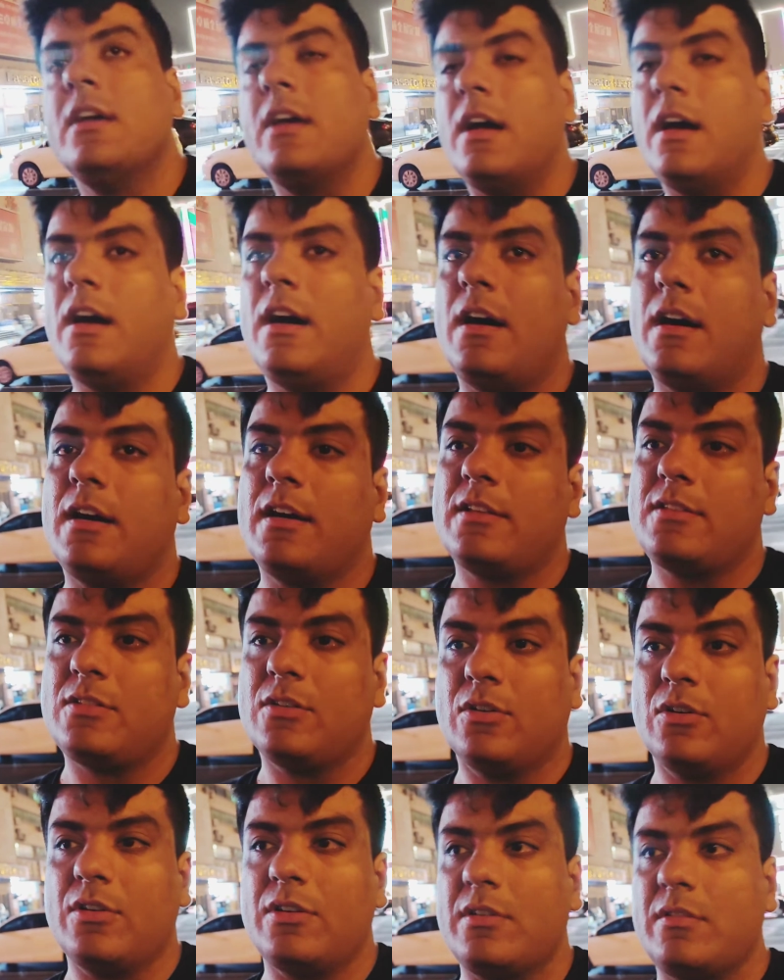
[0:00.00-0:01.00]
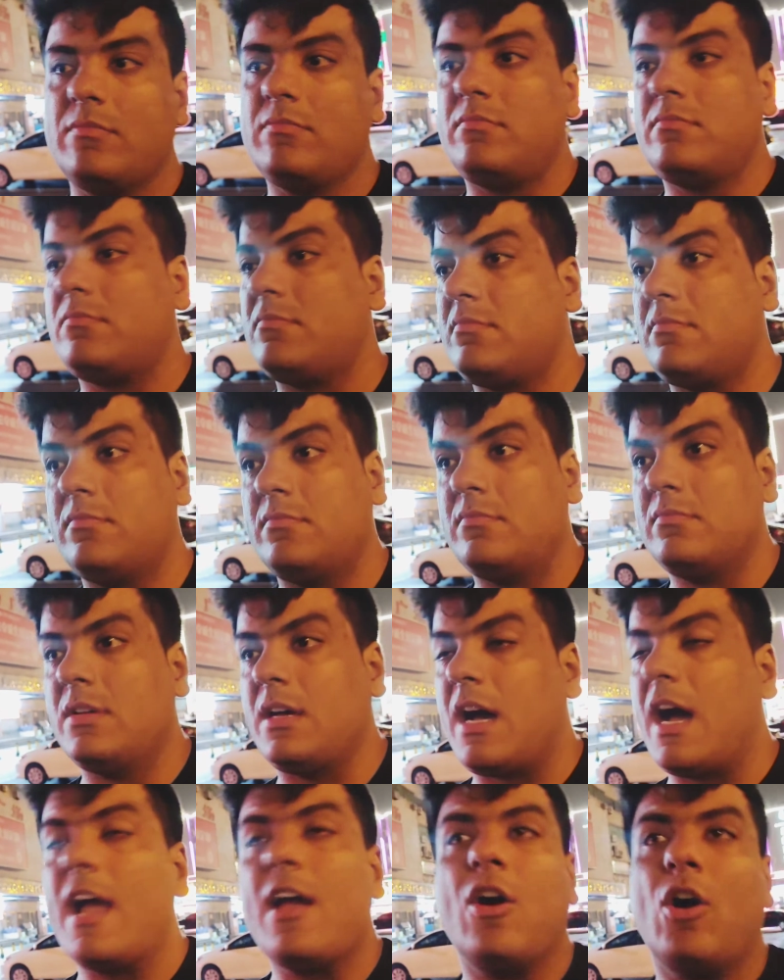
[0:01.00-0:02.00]
Uh, so
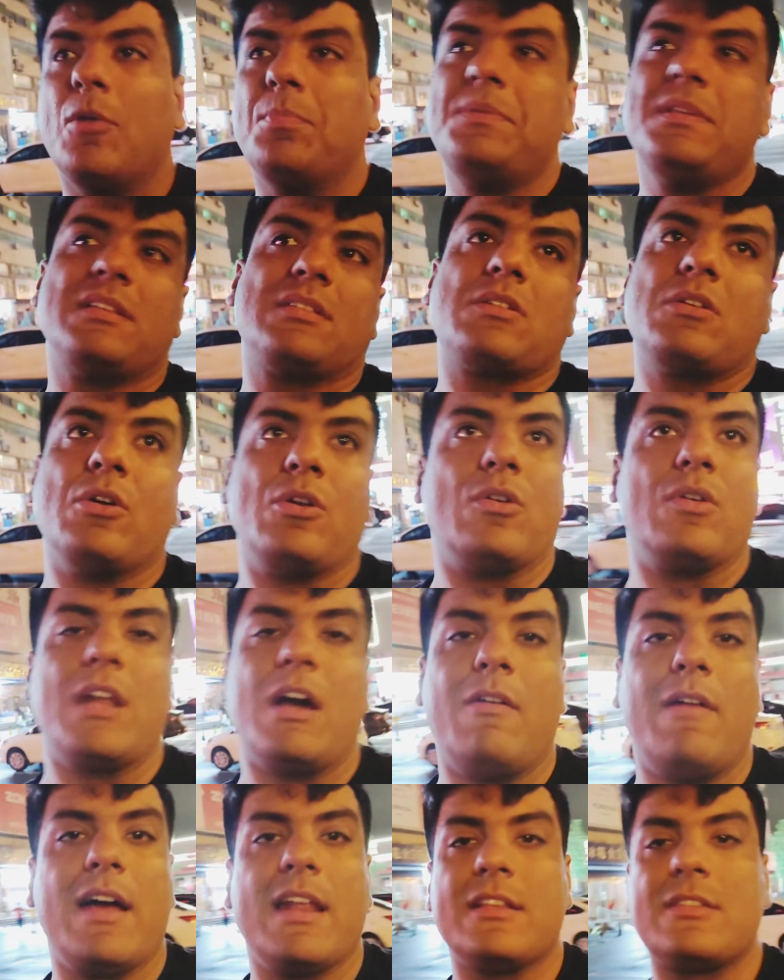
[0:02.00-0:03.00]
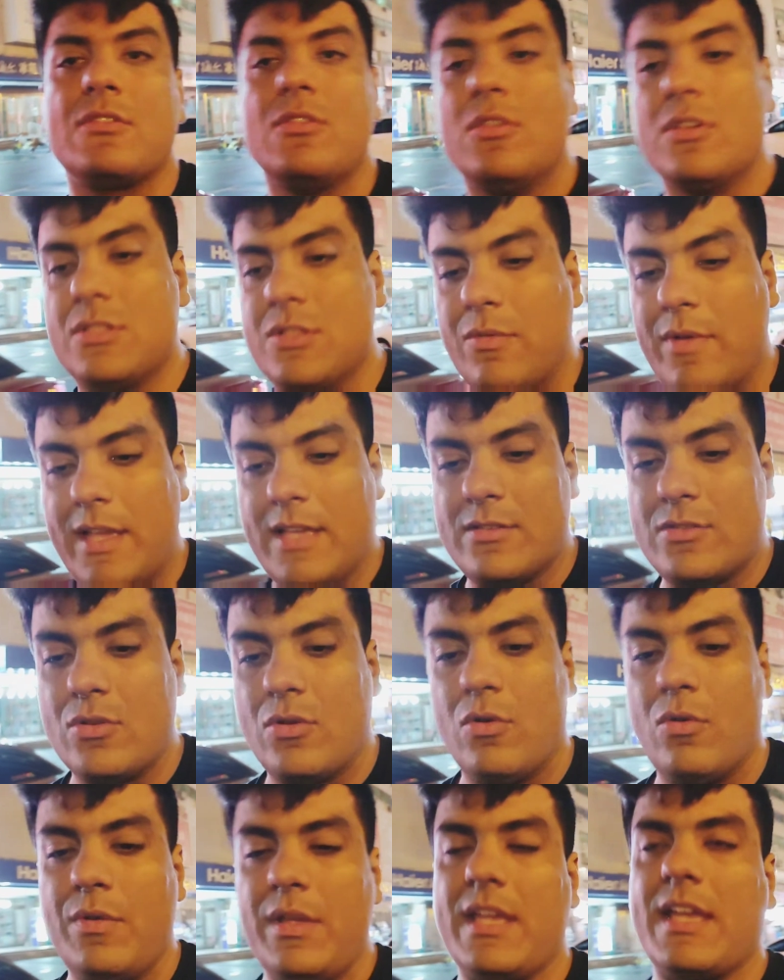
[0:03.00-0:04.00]
I hope this coronavirus goes away
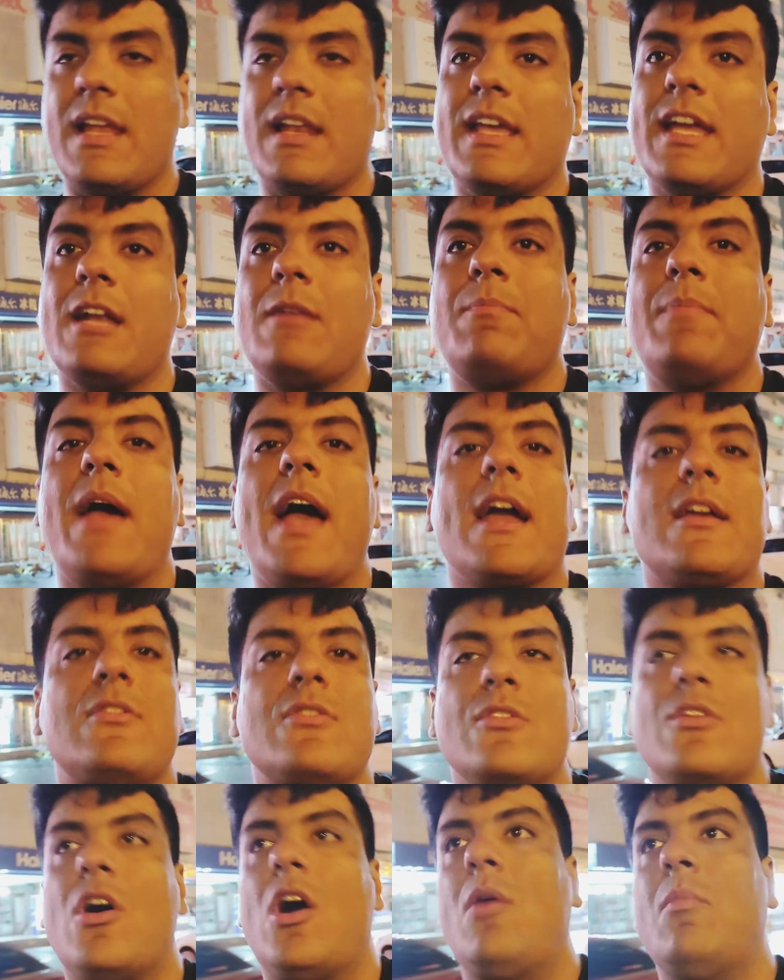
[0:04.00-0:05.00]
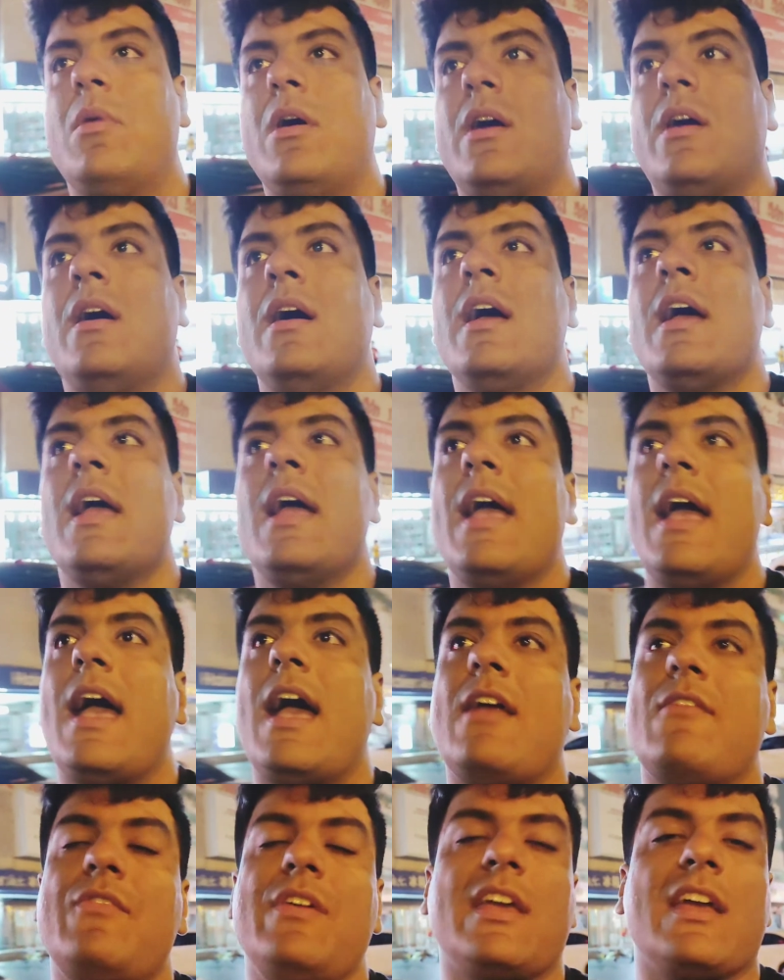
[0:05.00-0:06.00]
so we can get back to normal
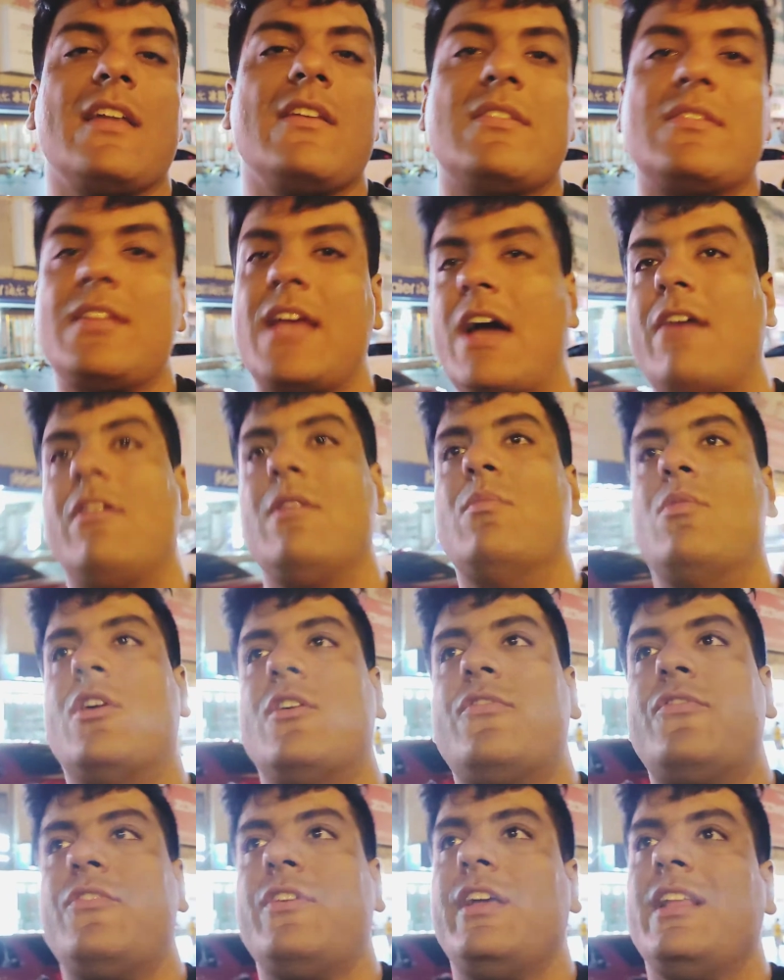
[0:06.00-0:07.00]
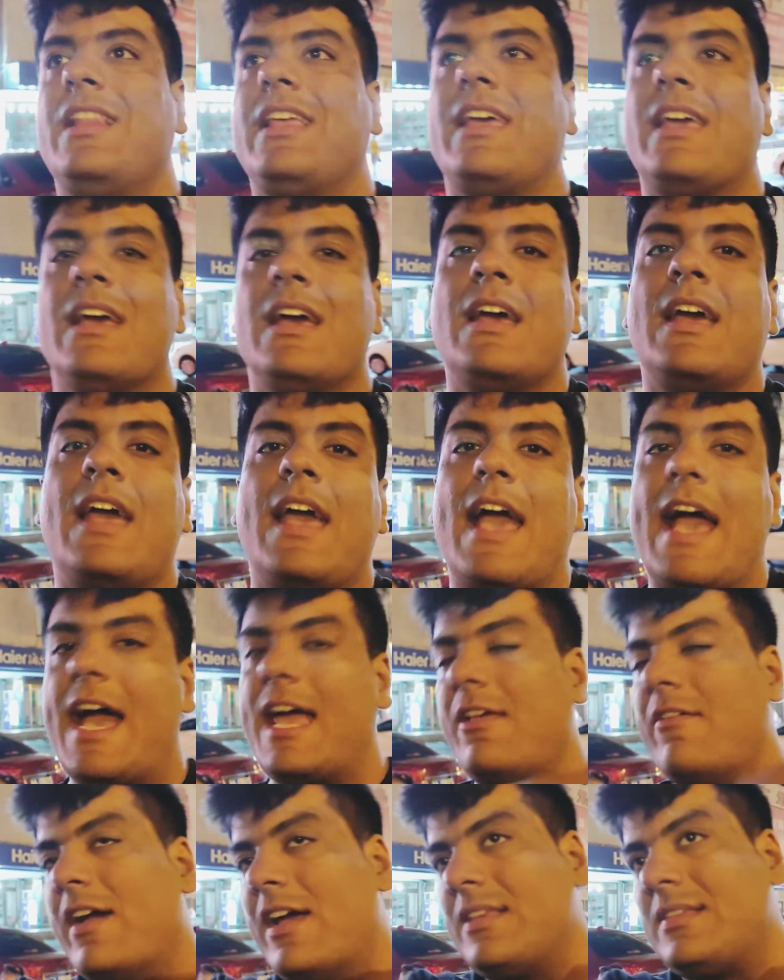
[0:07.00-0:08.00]
and we can travel more freely.
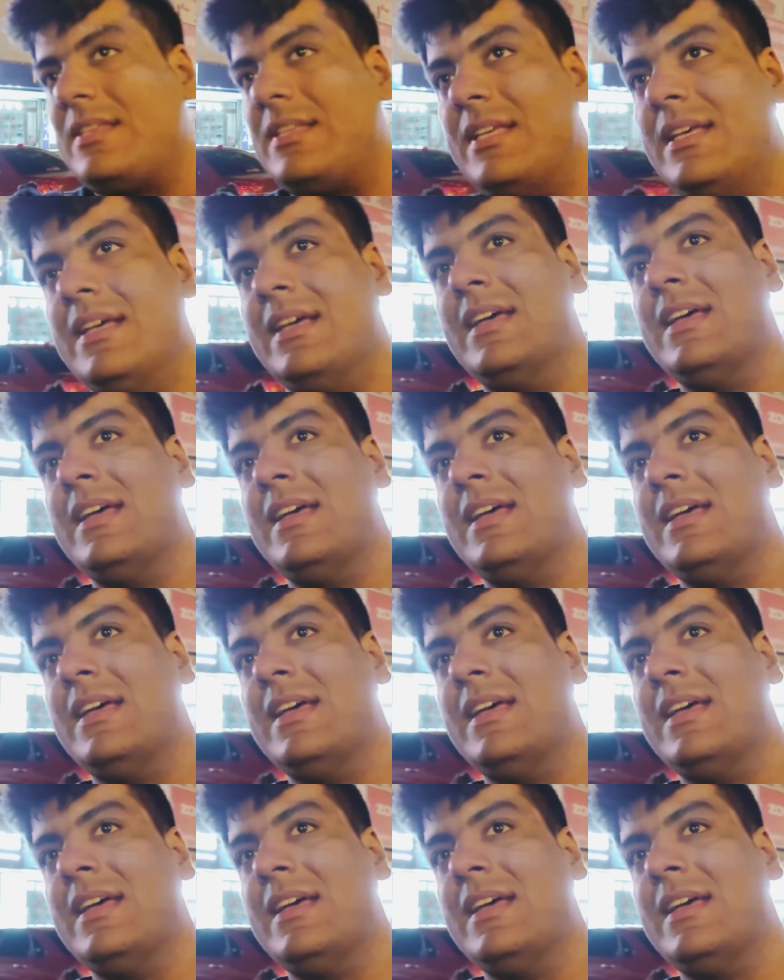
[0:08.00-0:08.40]
Anyways,